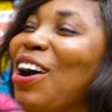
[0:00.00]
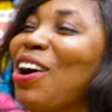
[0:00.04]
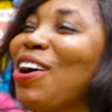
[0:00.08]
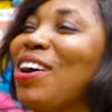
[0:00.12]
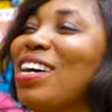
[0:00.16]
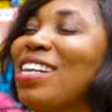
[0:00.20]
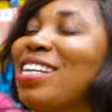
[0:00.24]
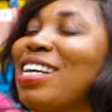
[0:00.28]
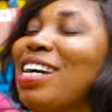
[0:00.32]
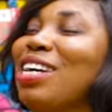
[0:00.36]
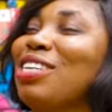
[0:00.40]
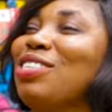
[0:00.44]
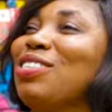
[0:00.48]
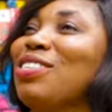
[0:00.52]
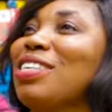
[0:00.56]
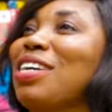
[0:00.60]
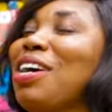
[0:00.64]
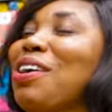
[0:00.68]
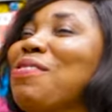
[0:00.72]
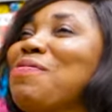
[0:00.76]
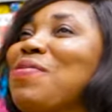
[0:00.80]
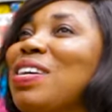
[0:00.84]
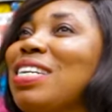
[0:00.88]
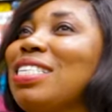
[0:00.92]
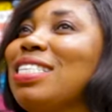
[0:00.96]
audience should
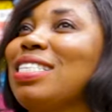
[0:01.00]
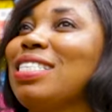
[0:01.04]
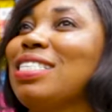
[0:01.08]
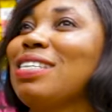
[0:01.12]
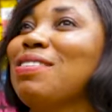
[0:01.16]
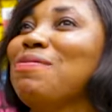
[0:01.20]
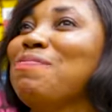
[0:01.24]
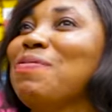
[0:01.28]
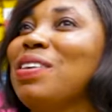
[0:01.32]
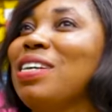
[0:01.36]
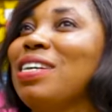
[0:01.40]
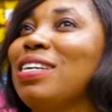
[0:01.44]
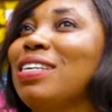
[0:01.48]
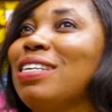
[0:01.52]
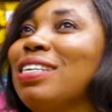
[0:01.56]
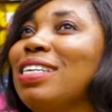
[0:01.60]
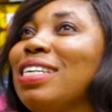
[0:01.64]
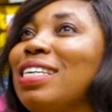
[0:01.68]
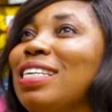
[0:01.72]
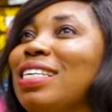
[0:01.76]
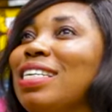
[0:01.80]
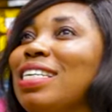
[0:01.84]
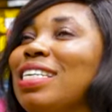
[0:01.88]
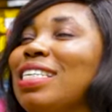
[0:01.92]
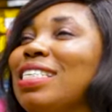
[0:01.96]
come and see me
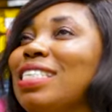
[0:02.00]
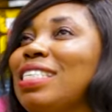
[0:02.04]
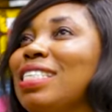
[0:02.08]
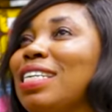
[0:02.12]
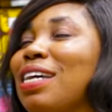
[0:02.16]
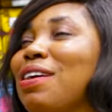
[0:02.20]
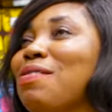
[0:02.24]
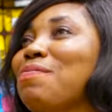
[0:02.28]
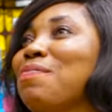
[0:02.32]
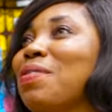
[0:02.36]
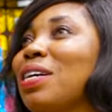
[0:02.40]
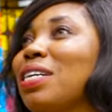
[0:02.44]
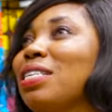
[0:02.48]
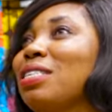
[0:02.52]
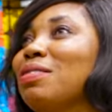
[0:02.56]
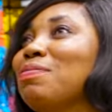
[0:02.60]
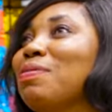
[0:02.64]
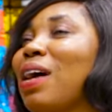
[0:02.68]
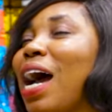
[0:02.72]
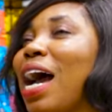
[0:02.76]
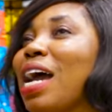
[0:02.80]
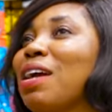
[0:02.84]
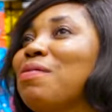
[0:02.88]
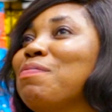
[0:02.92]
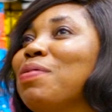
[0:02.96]
in, in chambers.
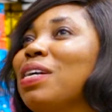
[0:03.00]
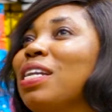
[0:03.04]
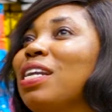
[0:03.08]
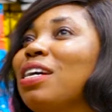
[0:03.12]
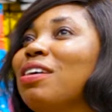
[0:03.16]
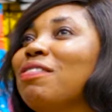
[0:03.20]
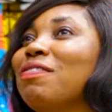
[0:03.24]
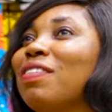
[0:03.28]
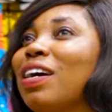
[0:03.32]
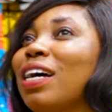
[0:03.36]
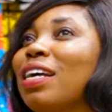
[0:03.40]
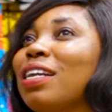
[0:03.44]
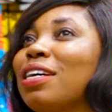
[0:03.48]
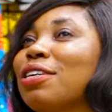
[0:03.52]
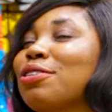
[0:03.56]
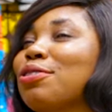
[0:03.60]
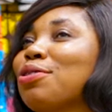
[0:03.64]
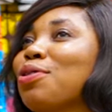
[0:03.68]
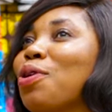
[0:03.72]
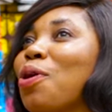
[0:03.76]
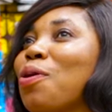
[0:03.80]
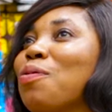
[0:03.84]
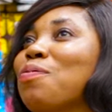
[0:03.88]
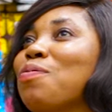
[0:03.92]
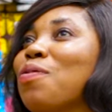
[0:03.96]
But I believe it is
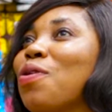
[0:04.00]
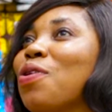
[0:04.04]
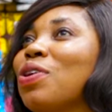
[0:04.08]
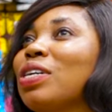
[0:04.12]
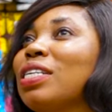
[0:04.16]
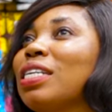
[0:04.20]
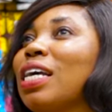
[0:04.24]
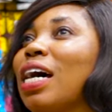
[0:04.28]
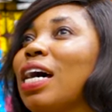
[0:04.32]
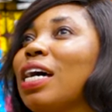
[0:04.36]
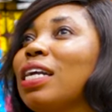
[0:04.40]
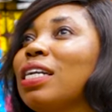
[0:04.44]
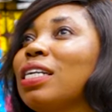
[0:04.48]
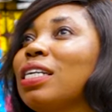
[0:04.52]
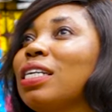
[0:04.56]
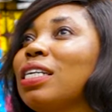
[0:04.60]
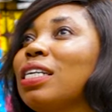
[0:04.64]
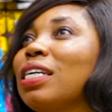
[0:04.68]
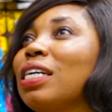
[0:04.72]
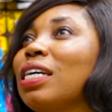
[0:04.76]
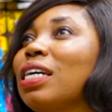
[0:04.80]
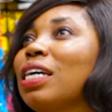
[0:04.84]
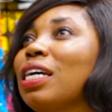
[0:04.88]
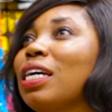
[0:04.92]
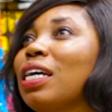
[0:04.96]
not more than
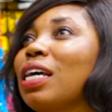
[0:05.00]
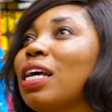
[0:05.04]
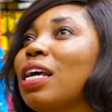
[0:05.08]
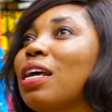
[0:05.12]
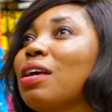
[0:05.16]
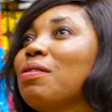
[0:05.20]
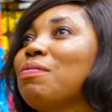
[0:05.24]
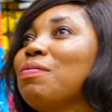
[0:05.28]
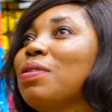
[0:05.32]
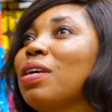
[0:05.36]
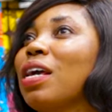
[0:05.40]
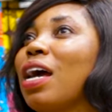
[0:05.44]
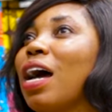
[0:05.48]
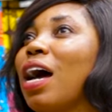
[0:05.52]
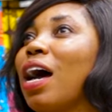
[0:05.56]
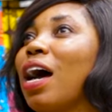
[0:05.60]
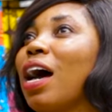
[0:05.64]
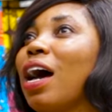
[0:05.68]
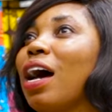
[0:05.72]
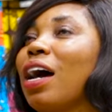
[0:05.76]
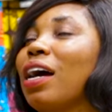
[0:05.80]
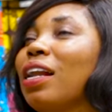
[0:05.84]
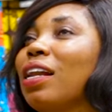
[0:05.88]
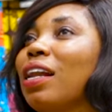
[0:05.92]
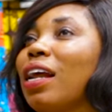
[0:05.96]

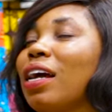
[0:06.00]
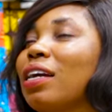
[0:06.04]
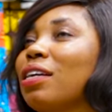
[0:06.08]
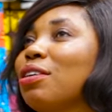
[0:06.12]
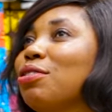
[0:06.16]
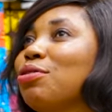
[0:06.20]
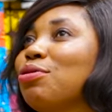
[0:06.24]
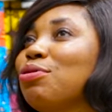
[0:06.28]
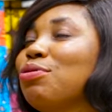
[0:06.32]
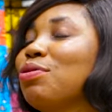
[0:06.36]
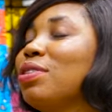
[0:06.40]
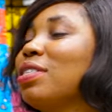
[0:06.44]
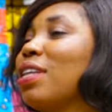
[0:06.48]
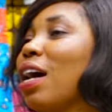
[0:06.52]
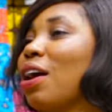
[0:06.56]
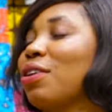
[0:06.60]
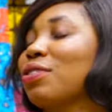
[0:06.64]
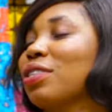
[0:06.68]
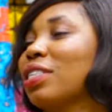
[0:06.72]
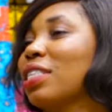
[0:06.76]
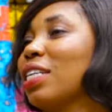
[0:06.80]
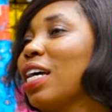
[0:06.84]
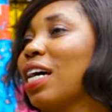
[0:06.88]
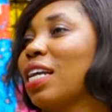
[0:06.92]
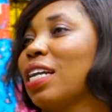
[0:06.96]
ABR, uh, like
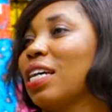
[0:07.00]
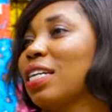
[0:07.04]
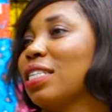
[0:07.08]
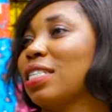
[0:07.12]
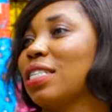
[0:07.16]
2,000 Ghana